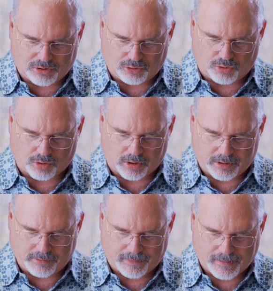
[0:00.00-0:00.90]
the
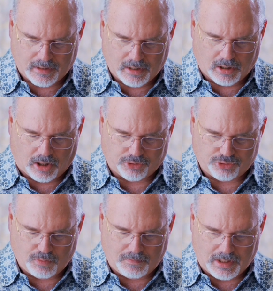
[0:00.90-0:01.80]
Lord, all
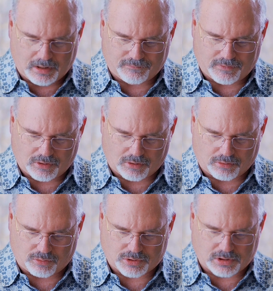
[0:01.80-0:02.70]
you meek of the
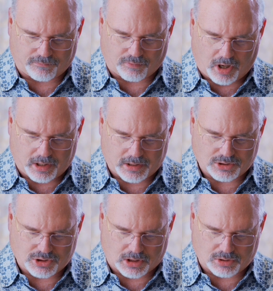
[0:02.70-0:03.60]
earth, which have wrought his
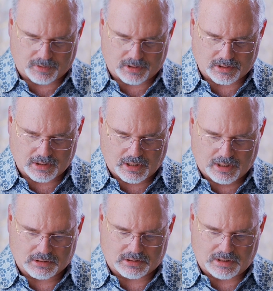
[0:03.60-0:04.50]
judgment.
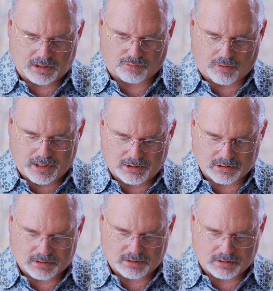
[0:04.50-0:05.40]
Seek
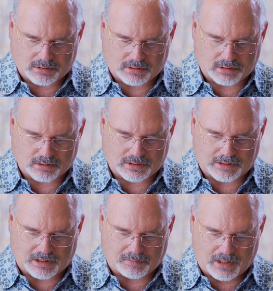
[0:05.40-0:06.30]
righteousness,
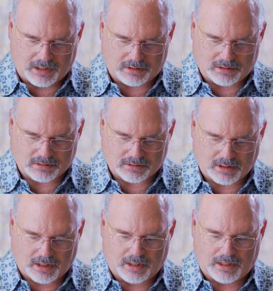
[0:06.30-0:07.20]
seek
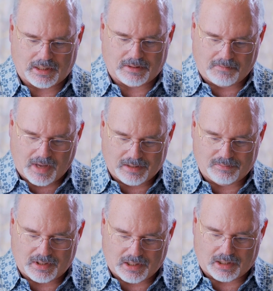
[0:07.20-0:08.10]
meekness. It may
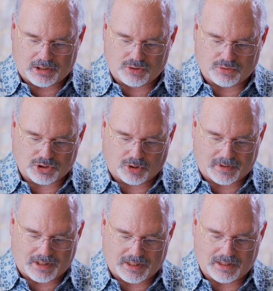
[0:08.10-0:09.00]
be you shall
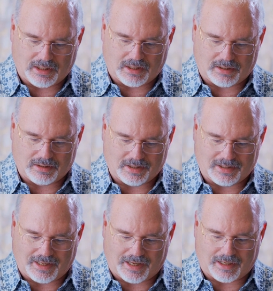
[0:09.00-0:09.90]
be hid in the
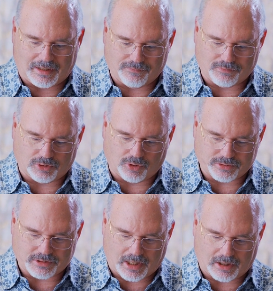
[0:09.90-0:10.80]
day of the
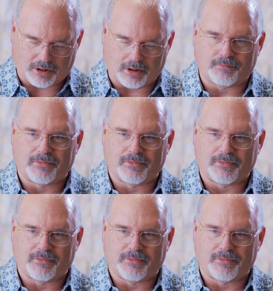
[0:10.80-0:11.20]
Lord's anger."